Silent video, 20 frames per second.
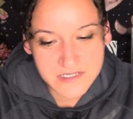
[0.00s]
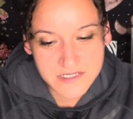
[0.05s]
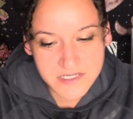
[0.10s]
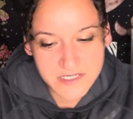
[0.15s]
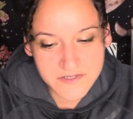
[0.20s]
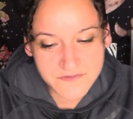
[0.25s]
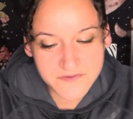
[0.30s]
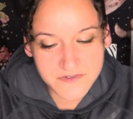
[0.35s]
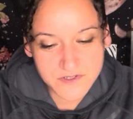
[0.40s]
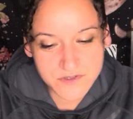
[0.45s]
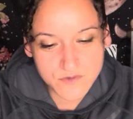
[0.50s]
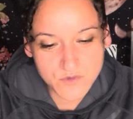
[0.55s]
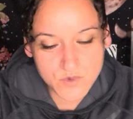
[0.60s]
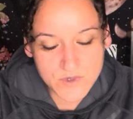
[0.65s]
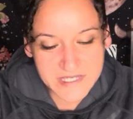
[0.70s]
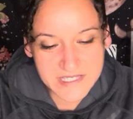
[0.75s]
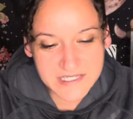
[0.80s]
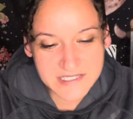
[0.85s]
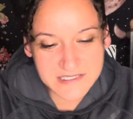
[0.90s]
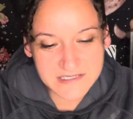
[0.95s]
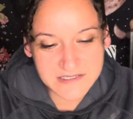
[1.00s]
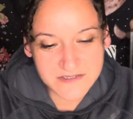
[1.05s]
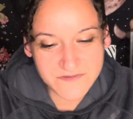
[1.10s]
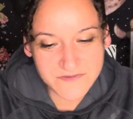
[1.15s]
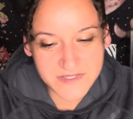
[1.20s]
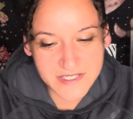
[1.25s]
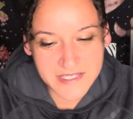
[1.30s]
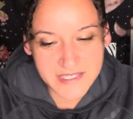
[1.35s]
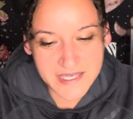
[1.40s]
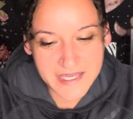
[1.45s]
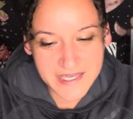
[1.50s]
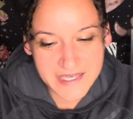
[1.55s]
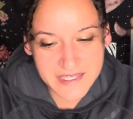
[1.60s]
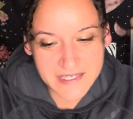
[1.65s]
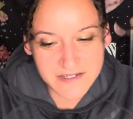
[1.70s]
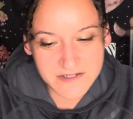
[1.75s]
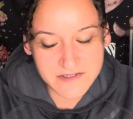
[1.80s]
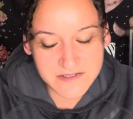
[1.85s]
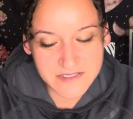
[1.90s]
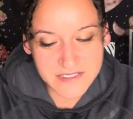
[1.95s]
different ways of like
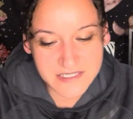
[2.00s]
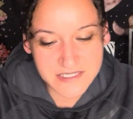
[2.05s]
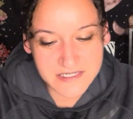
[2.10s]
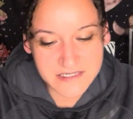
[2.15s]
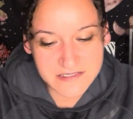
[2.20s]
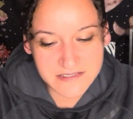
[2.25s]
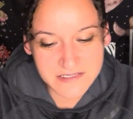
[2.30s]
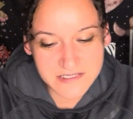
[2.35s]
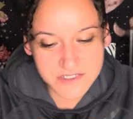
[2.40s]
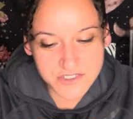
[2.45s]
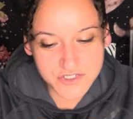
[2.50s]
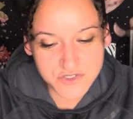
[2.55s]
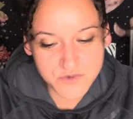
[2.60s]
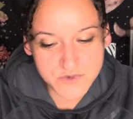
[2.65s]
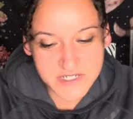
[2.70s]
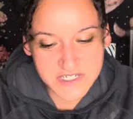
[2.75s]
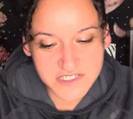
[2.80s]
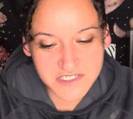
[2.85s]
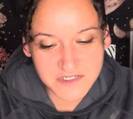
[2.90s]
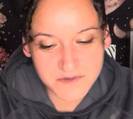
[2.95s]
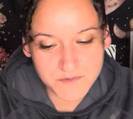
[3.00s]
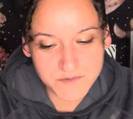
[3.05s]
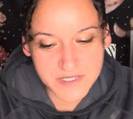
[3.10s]
handling a situation,